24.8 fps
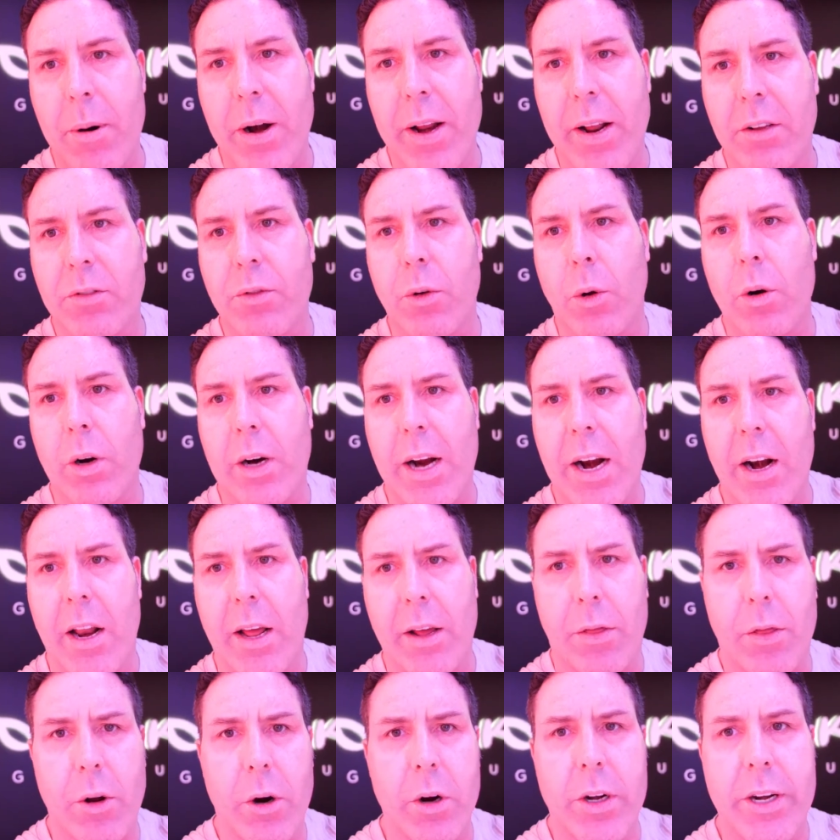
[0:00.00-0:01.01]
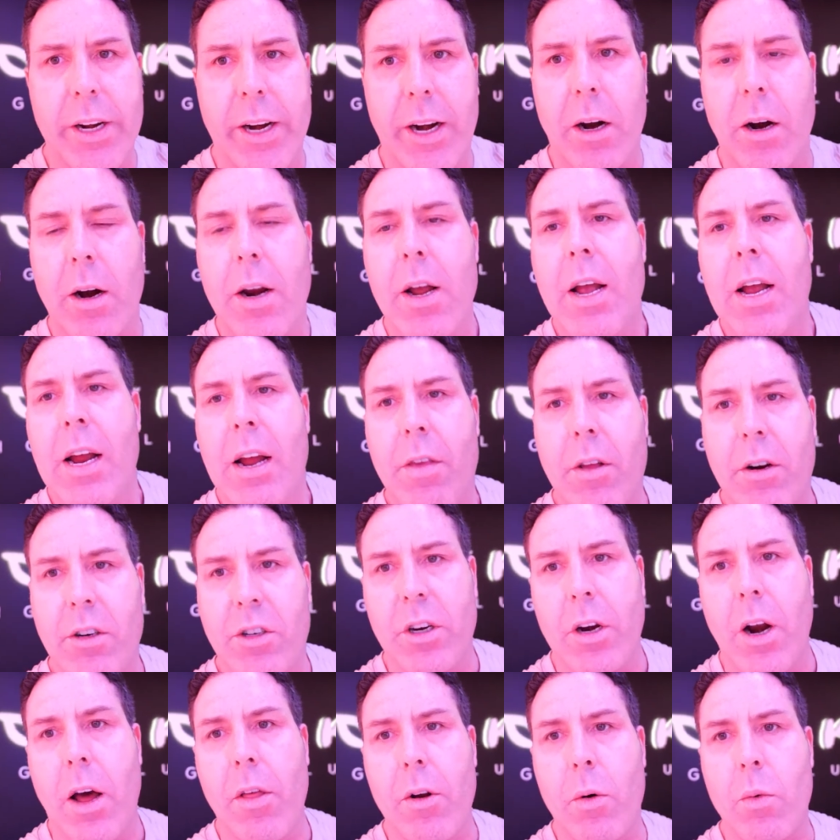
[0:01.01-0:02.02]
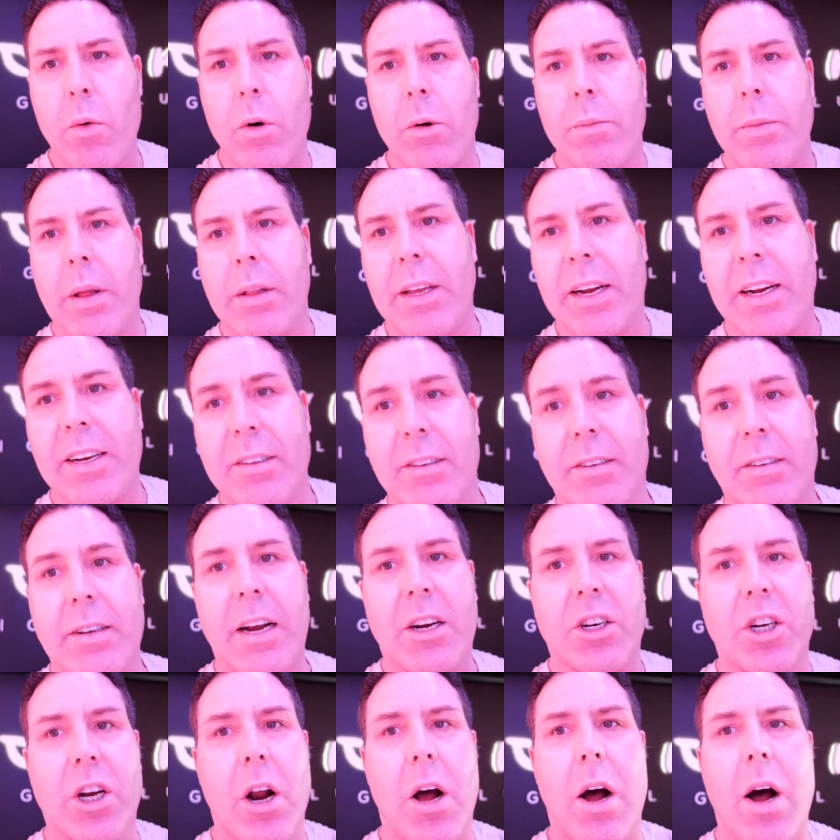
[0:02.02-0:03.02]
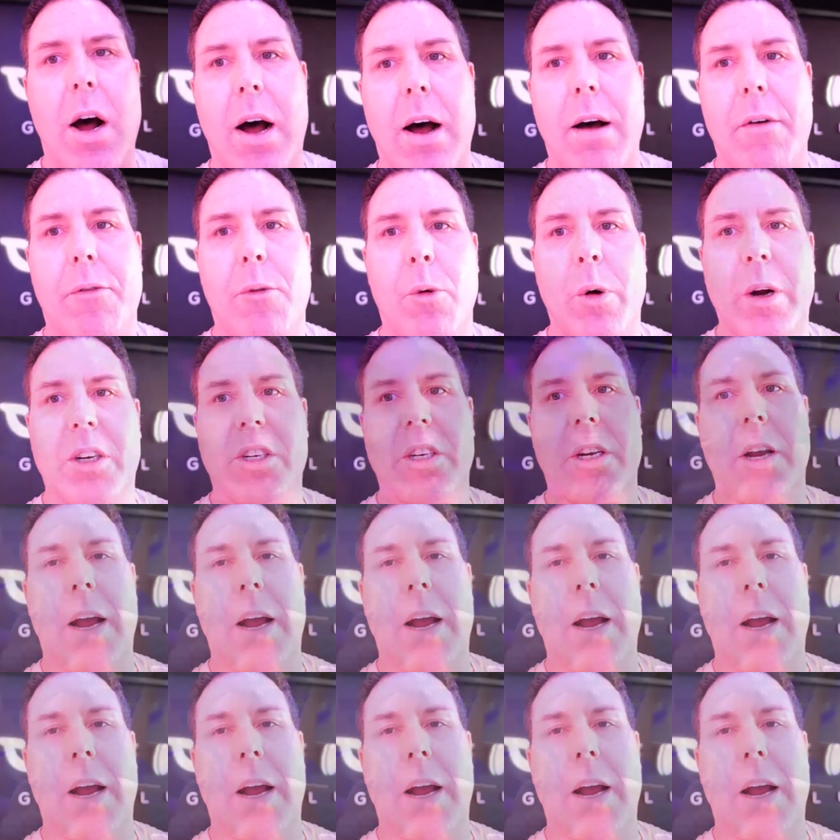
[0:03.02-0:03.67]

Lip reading: dance floor, kind of like third tier. And there's another room that they can section off, which